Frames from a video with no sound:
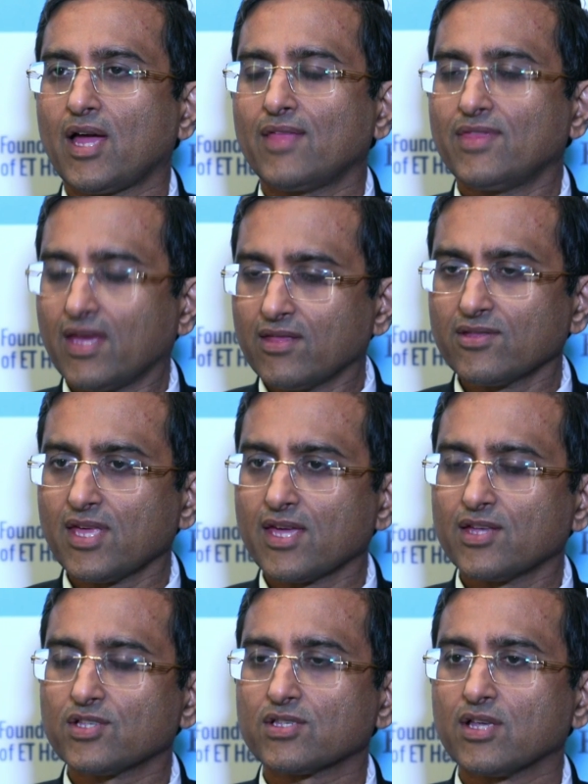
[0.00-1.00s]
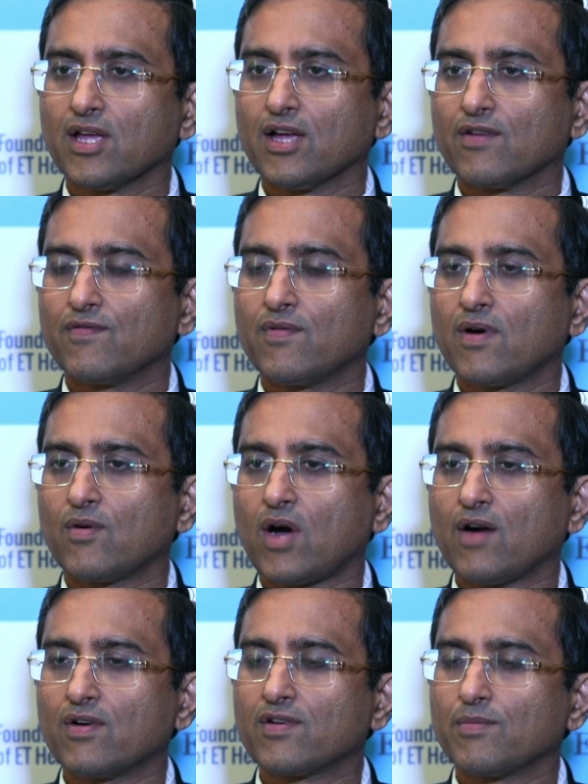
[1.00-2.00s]
the other thing is,
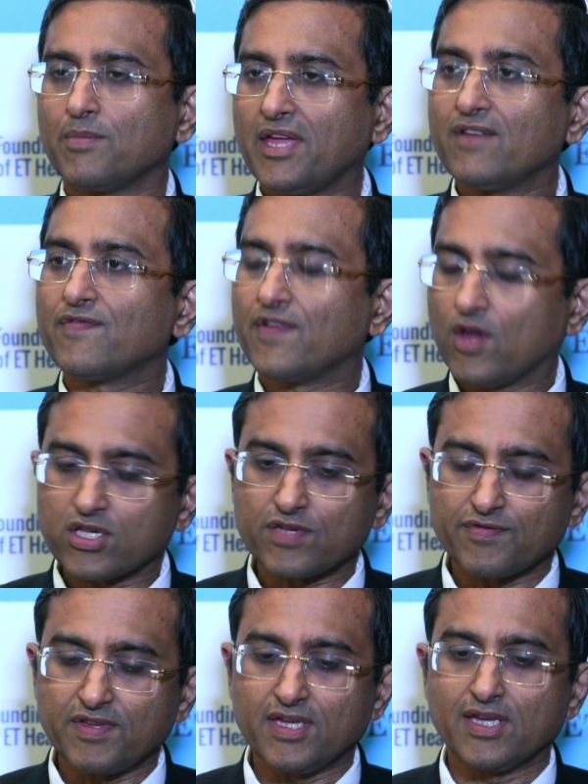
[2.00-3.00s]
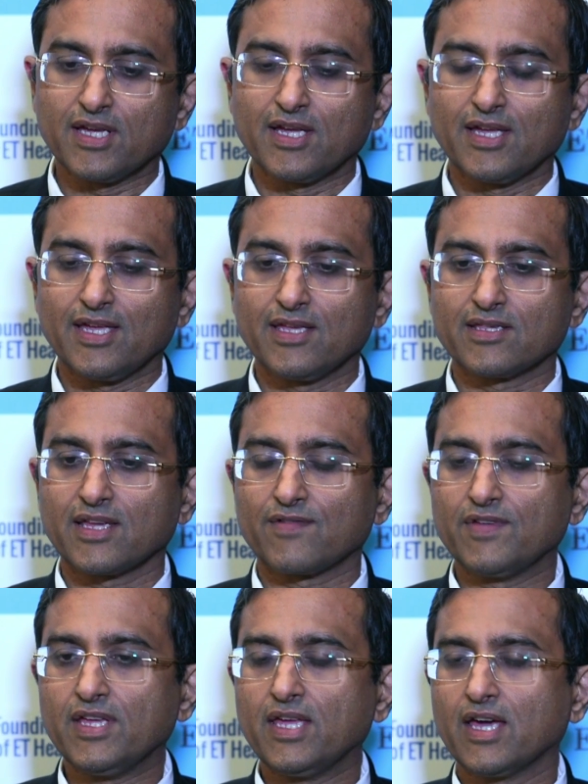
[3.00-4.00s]
our main philosophy is
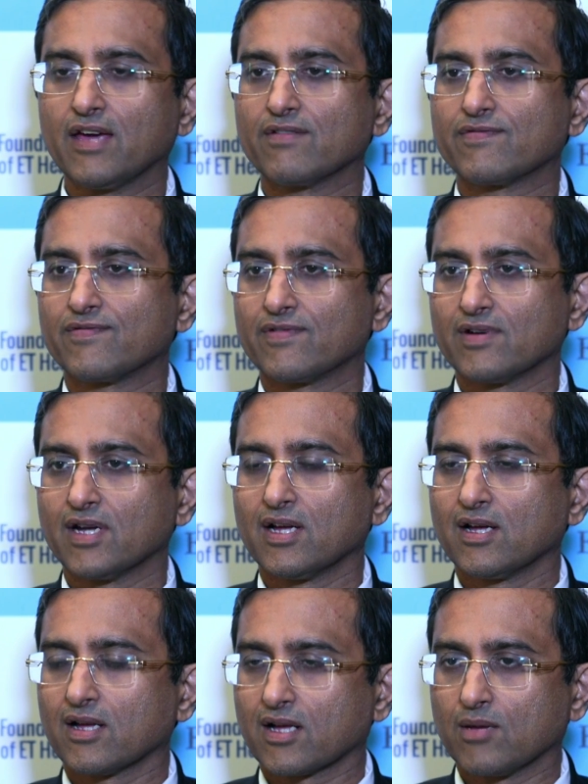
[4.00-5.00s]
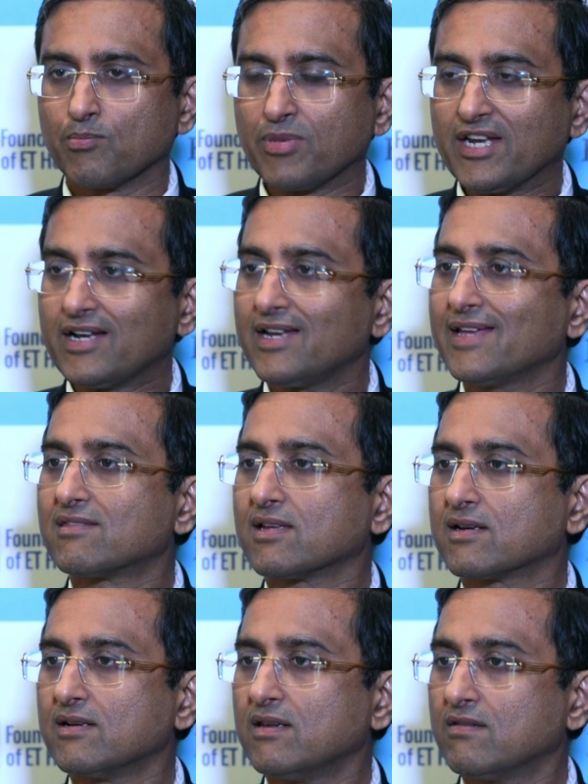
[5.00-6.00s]
that we have completely
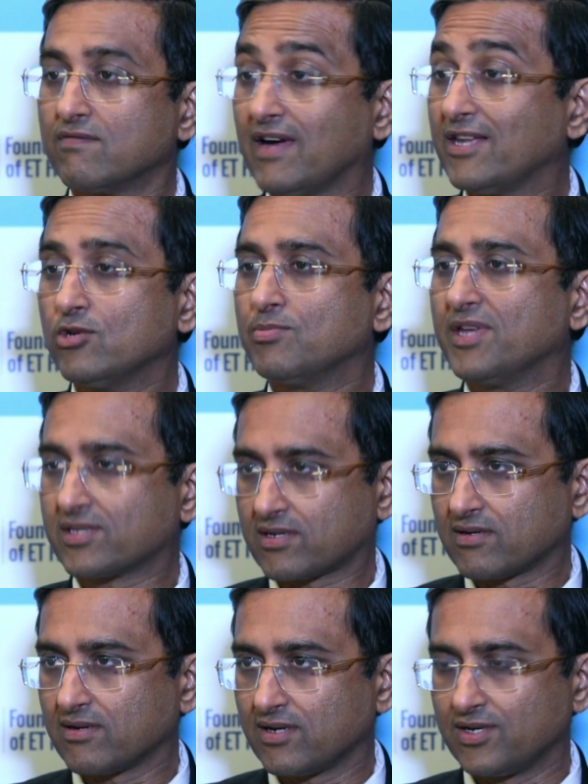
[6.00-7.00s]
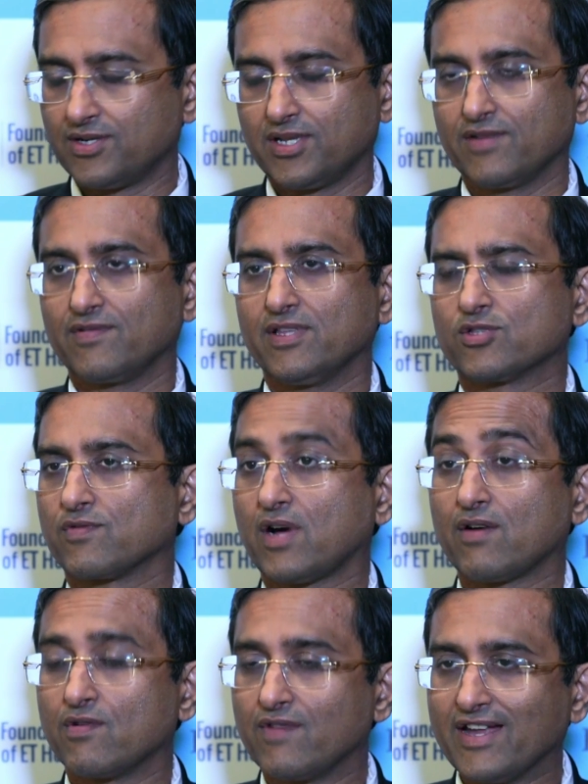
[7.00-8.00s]
ethical, value-based delivery. So
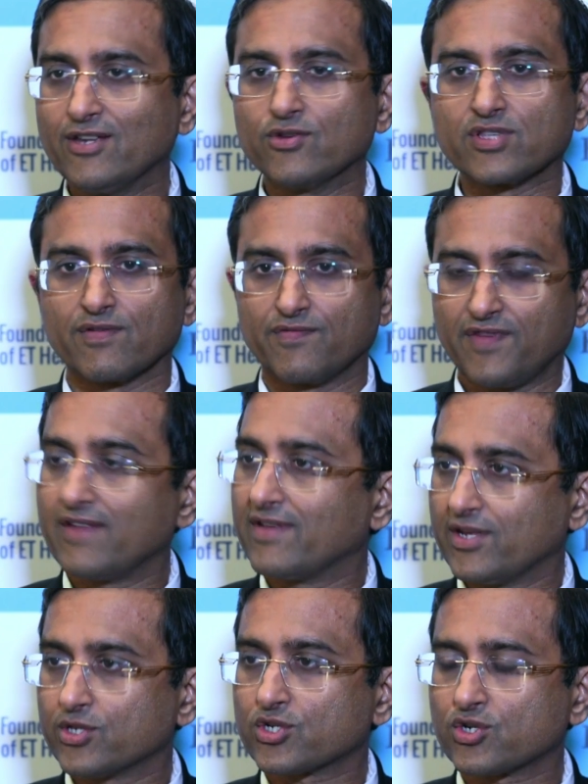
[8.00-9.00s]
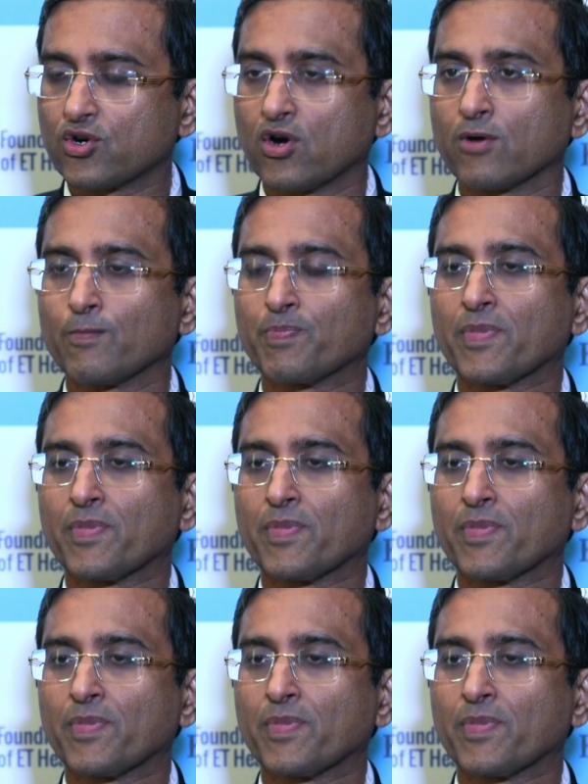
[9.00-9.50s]
our values are very, very strong,